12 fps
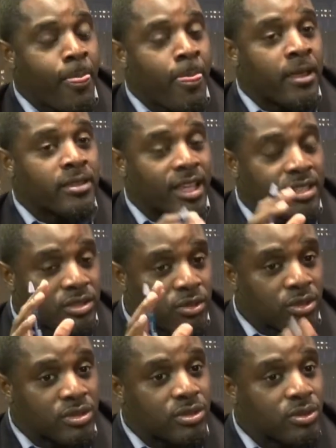They tore
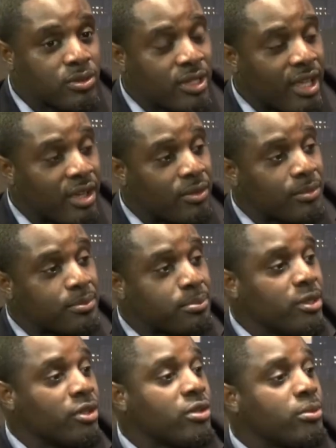the school down,
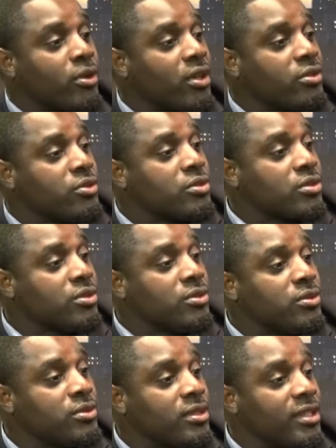build a brand new
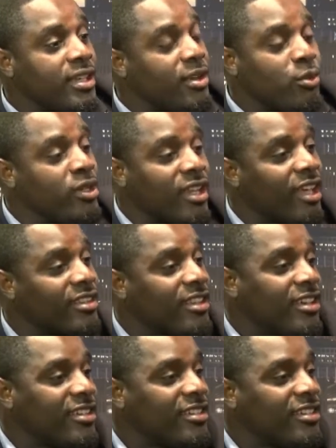school, and we not there.